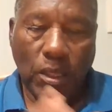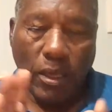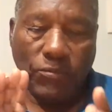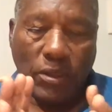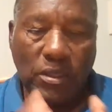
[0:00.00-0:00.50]

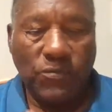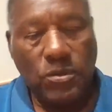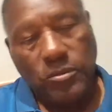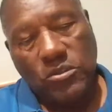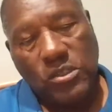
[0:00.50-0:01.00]
and they give
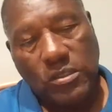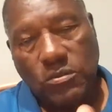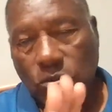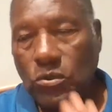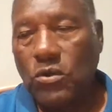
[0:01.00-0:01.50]
them a ticket to
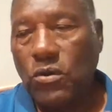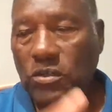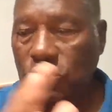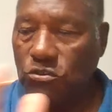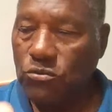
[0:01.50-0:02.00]
go
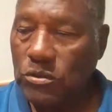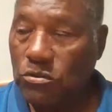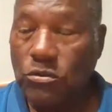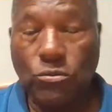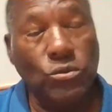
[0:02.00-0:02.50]
across the street to
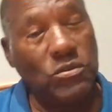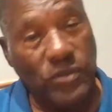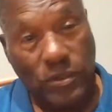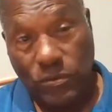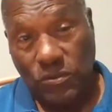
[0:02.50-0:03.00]
the
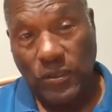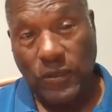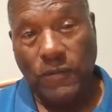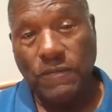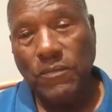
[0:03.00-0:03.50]
Roosevelt
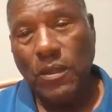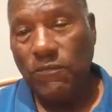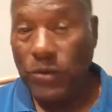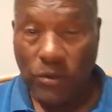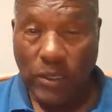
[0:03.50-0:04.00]
Hotel,
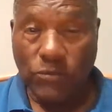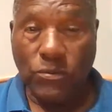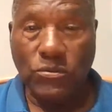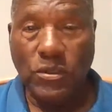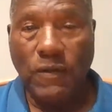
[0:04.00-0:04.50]
very nice
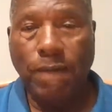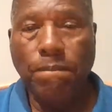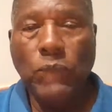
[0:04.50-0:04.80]
hotel,